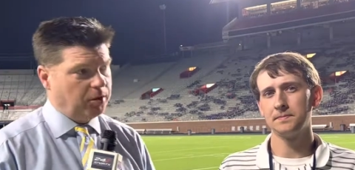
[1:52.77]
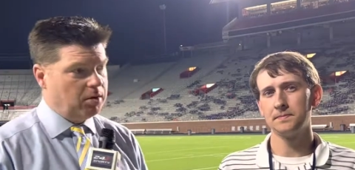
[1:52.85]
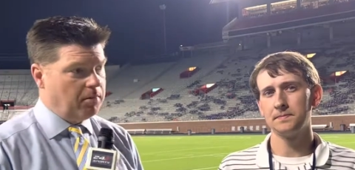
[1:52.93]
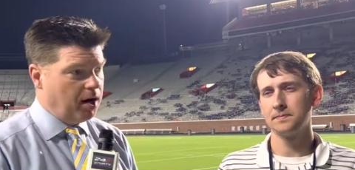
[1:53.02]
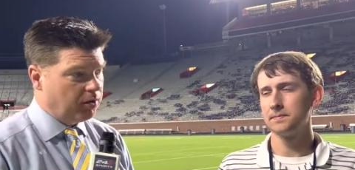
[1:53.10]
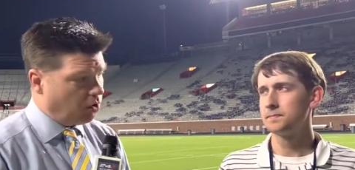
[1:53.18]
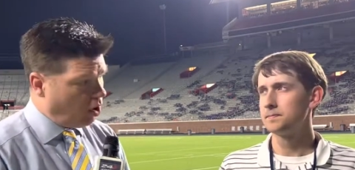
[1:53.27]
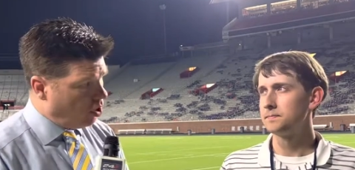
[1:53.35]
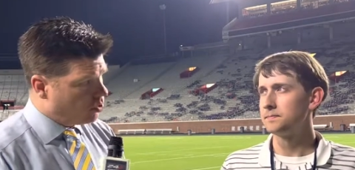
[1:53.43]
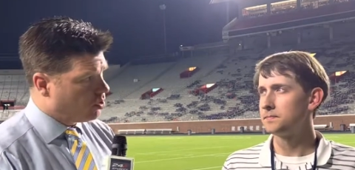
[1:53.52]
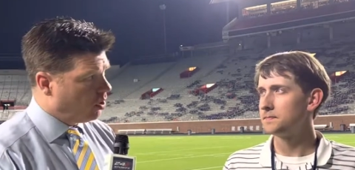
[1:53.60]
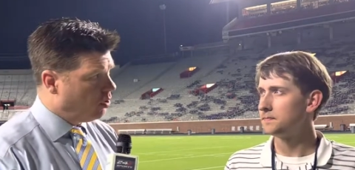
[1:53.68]
Speaker 1: to monitor.
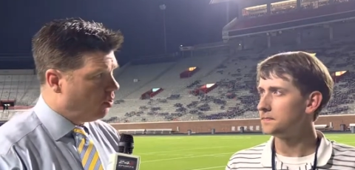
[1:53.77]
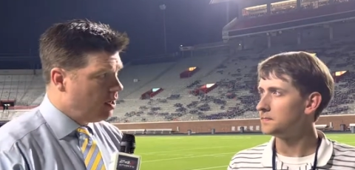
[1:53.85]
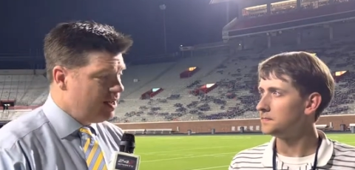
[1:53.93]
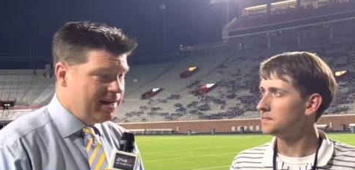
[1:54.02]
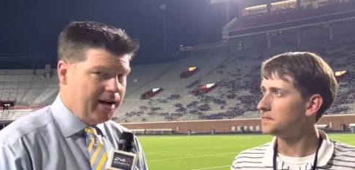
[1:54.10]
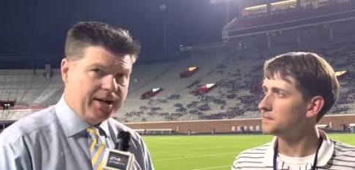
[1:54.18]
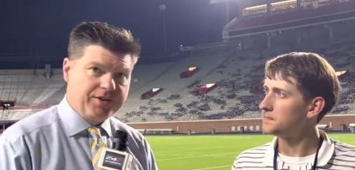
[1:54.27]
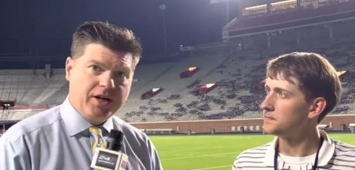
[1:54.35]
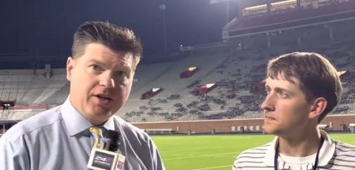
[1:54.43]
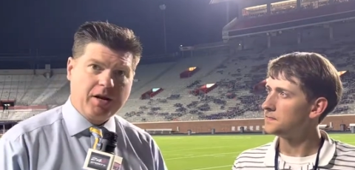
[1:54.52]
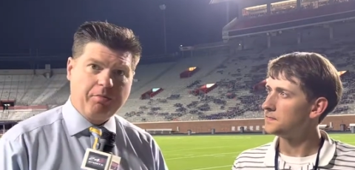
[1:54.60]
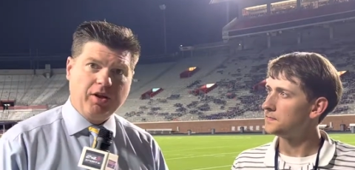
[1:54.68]
Also, uh,
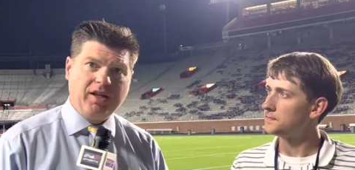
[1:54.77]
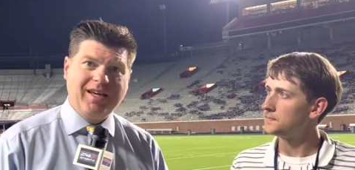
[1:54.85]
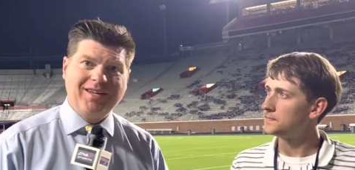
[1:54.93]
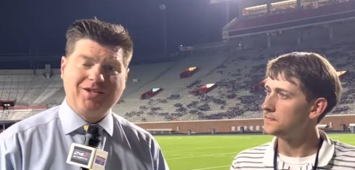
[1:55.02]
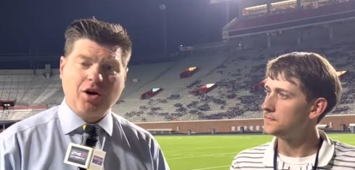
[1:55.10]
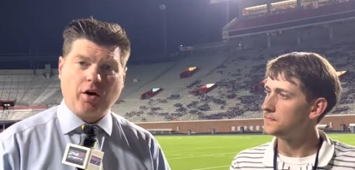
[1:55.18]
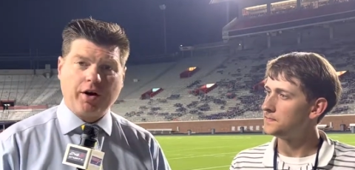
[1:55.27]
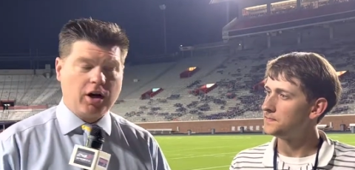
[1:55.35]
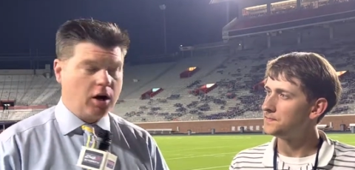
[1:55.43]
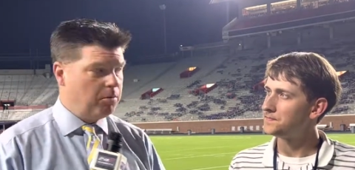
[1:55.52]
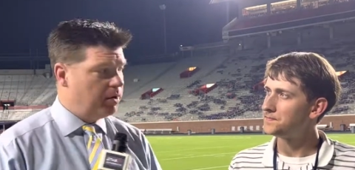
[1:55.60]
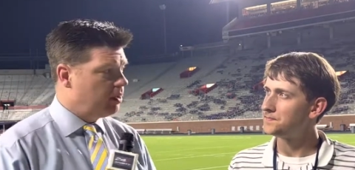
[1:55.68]
J.J. Pegues, Khari
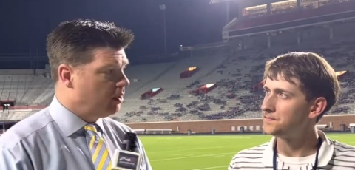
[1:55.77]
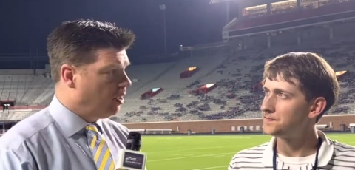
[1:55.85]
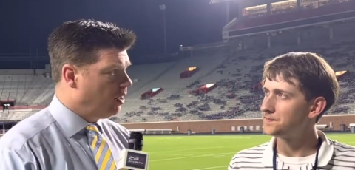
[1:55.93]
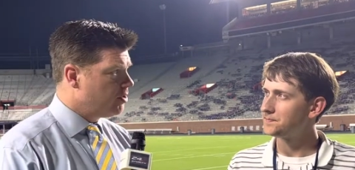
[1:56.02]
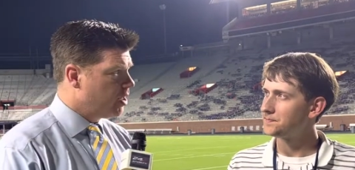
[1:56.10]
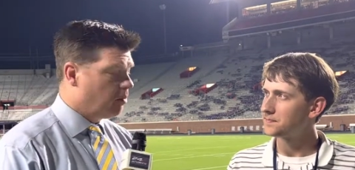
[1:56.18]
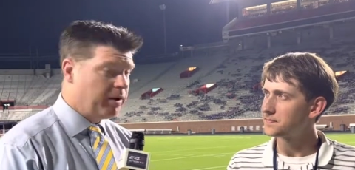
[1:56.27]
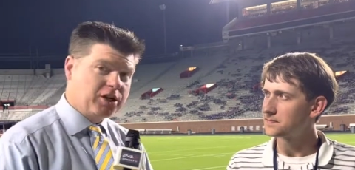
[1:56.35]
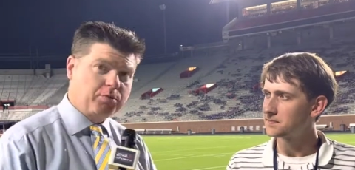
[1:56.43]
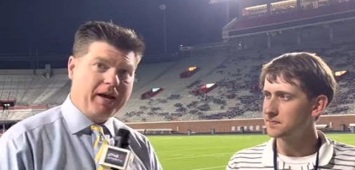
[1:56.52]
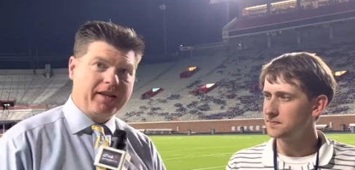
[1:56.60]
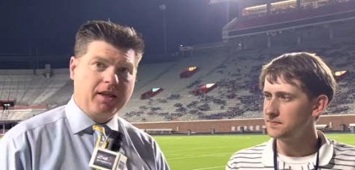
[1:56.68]
Coleman, uh, Jared, we
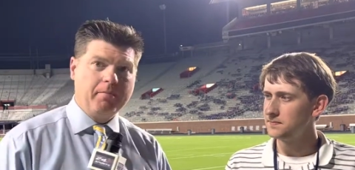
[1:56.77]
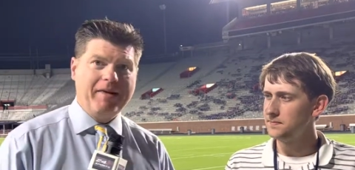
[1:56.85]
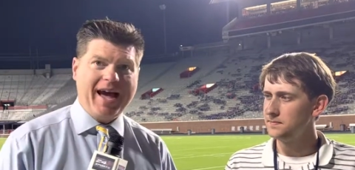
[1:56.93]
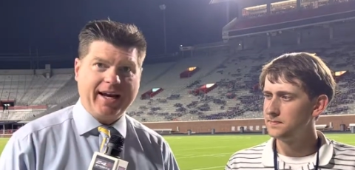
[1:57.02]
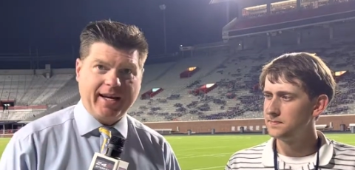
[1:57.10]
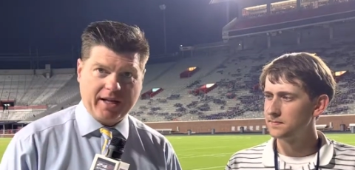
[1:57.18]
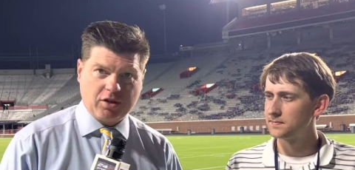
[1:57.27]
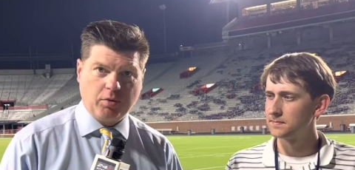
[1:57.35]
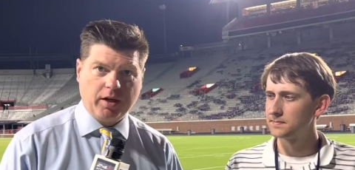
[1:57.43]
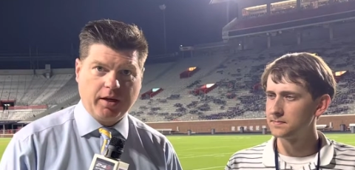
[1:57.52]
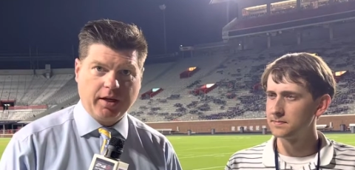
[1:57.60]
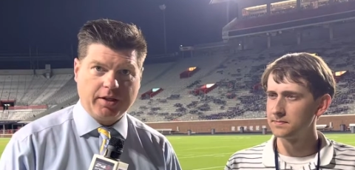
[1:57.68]
expect them back next
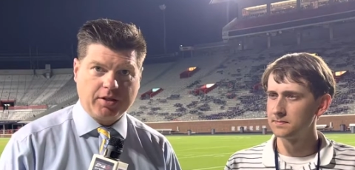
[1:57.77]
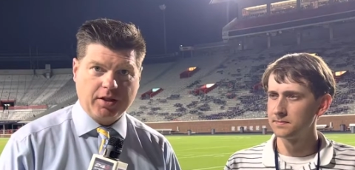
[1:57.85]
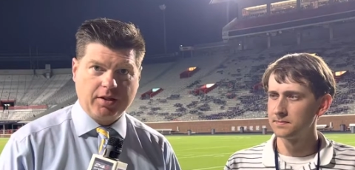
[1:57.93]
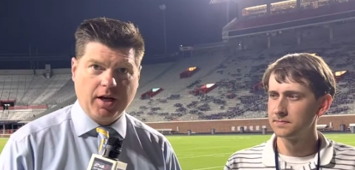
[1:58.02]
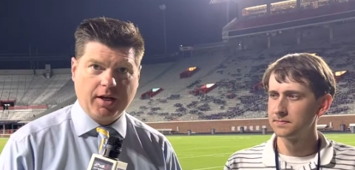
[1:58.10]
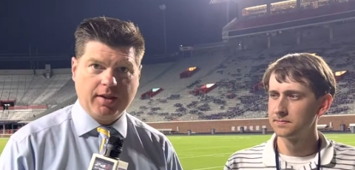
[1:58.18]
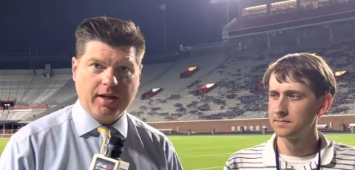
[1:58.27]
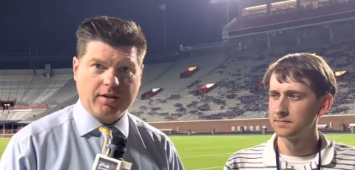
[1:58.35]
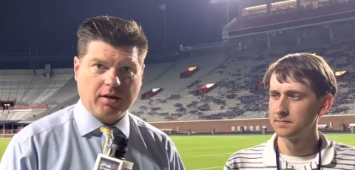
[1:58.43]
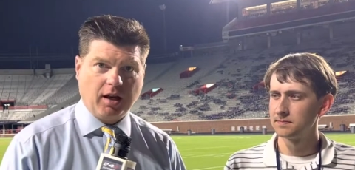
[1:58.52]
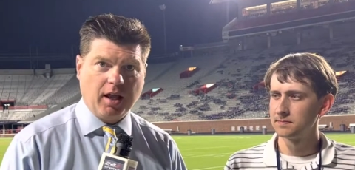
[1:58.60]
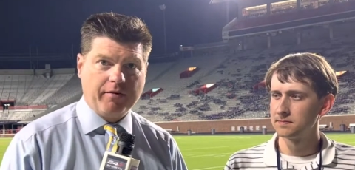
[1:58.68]
week against Kentucky. That's
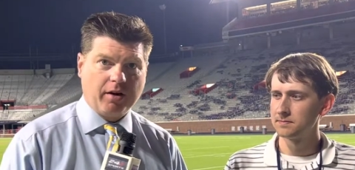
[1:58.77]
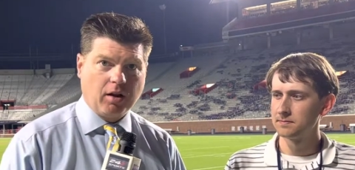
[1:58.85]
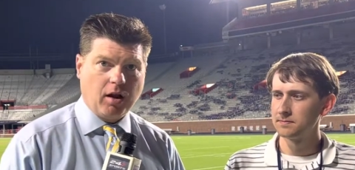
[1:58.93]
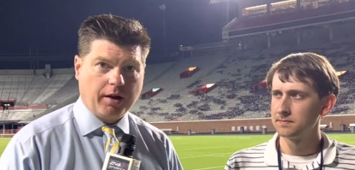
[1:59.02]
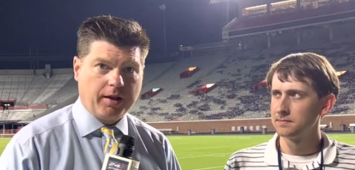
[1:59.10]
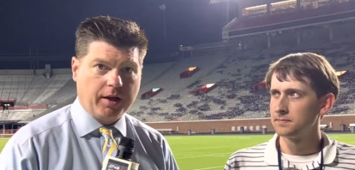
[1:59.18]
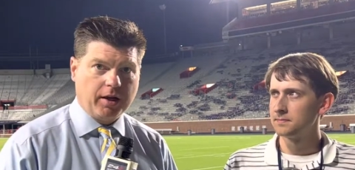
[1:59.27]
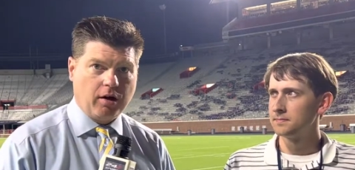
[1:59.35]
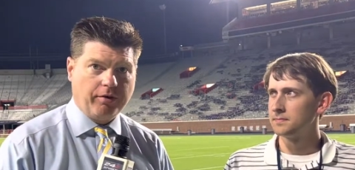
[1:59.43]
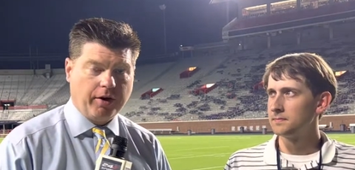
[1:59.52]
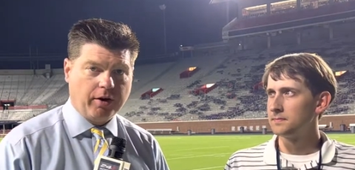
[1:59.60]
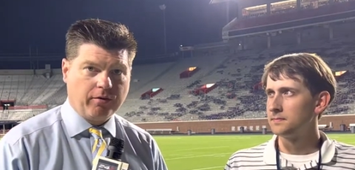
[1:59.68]
at 11 o'clock
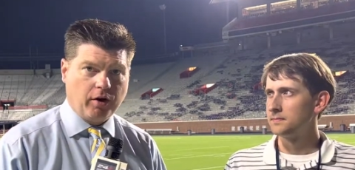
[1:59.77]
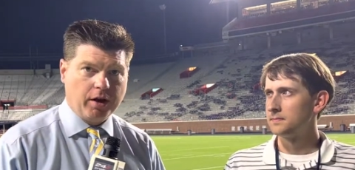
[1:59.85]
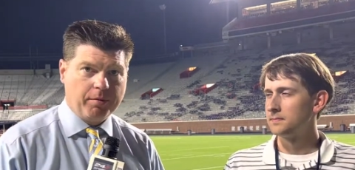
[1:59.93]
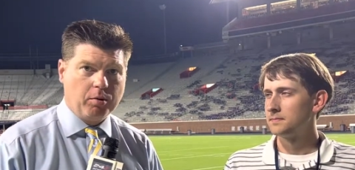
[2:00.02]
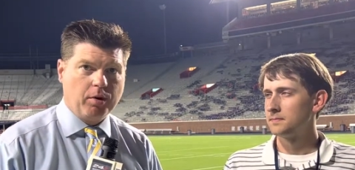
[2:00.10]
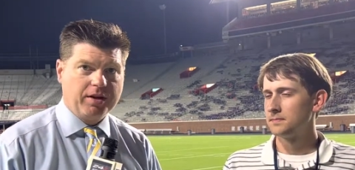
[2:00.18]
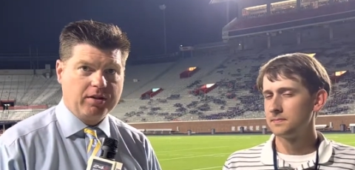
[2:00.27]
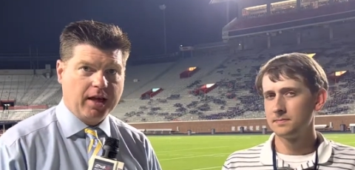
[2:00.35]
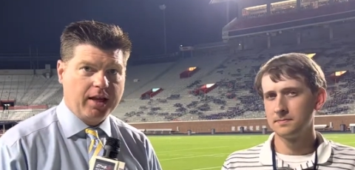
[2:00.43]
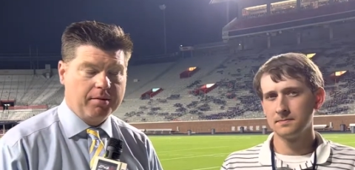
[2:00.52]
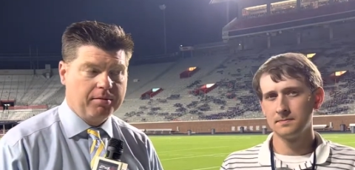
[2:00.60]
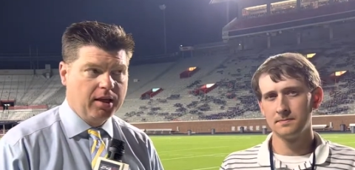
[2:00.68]
kickoff here at Vaught Hemingway
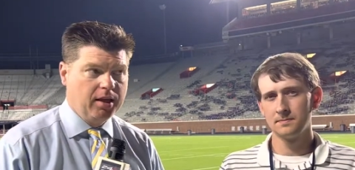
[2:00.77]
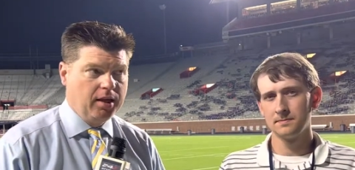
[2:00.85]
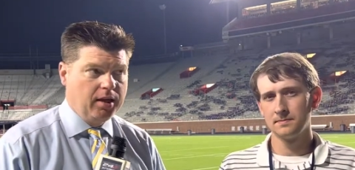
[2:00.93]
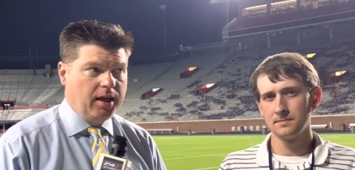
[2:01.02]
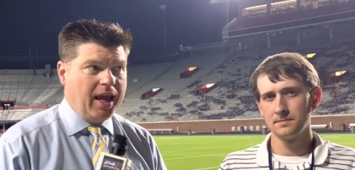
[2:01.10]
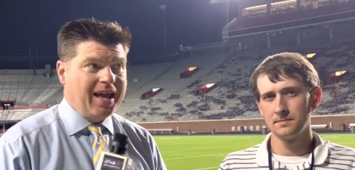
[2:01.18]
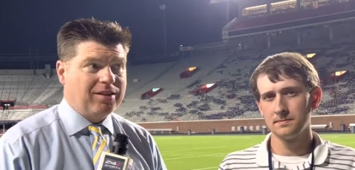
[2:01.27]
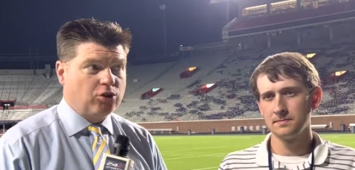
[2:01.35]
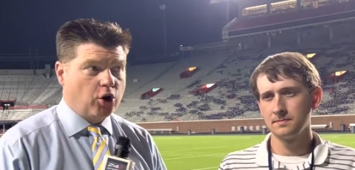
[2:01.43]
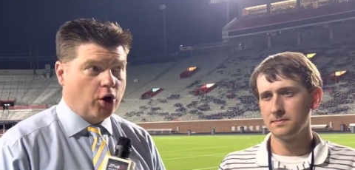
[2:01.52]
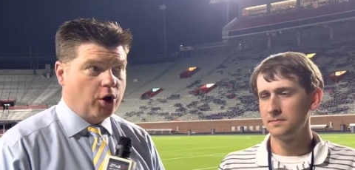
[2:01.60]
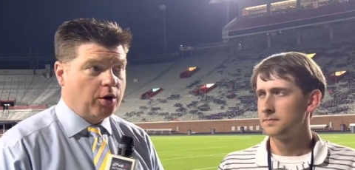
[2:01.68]
Stadium. And
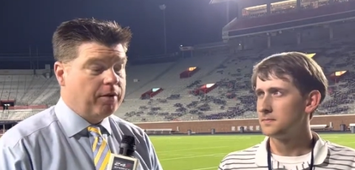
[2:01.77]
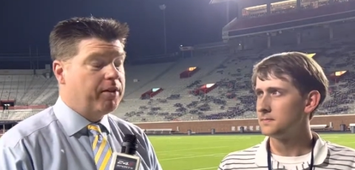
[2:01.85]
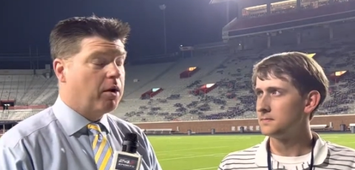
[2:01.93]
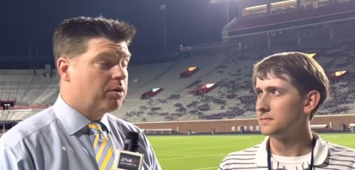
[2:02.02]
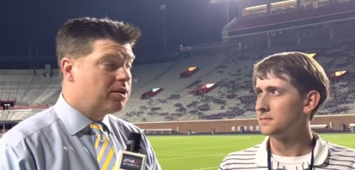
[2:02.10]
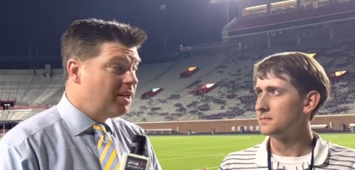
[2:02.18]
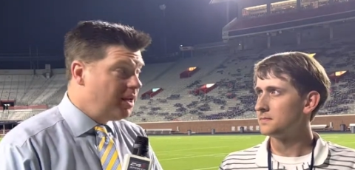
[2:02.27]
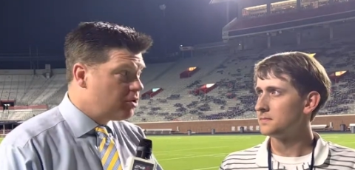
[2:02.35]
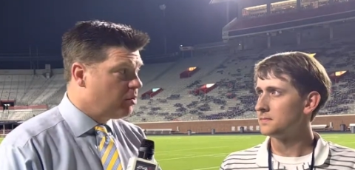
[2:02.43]
third, there was an injury